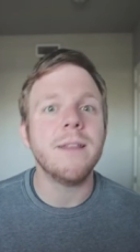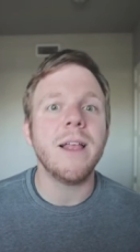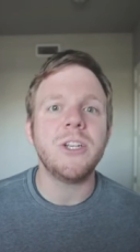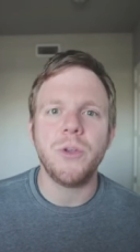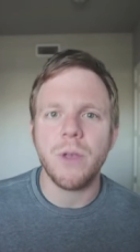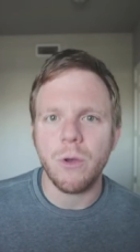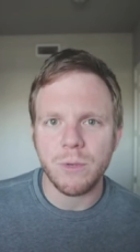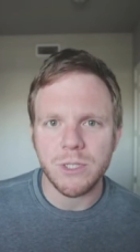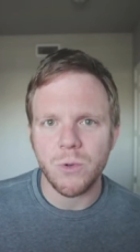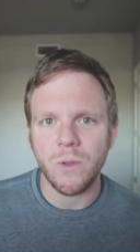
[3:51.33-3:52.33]
unless you go
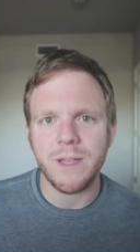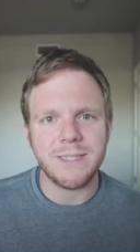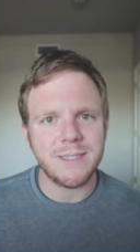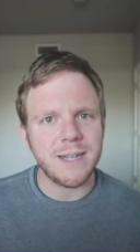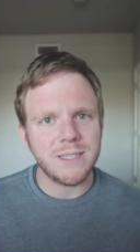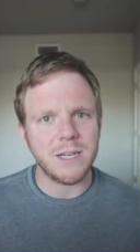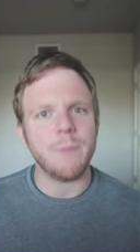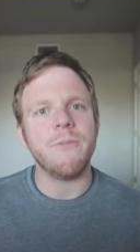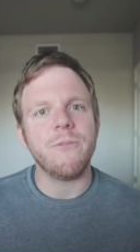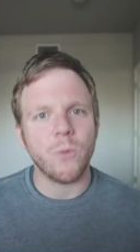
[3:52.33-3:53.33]
to a school that sets it
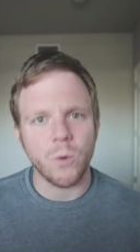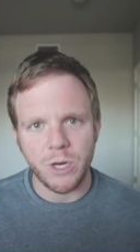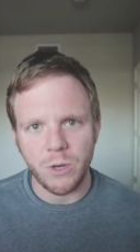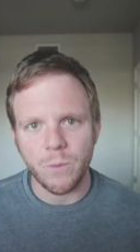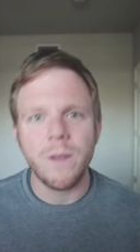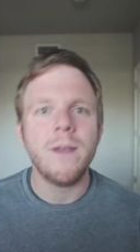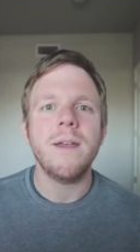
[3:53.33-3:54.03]
up for you.